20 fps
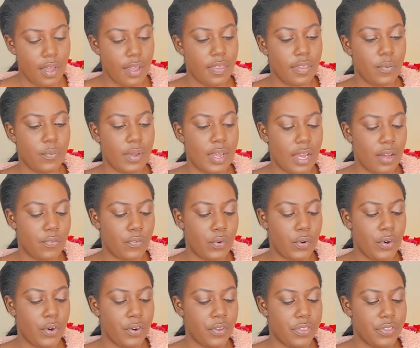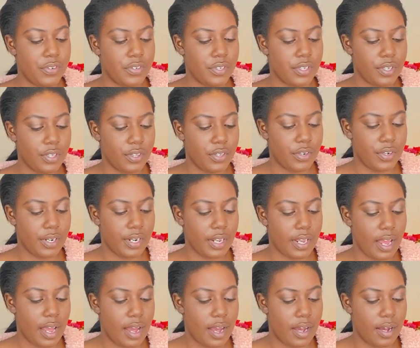then we have earthed,
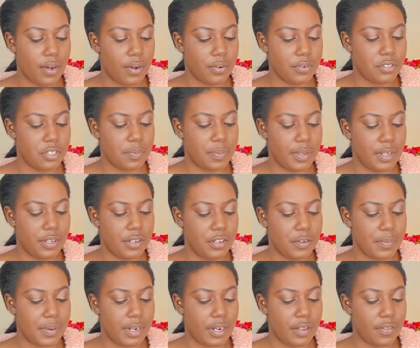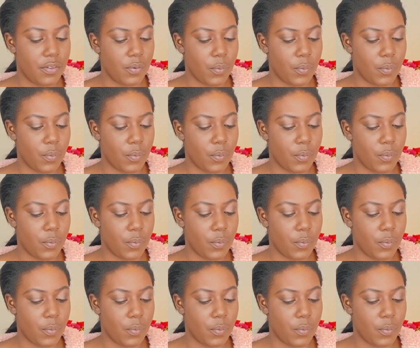learning how to be human in the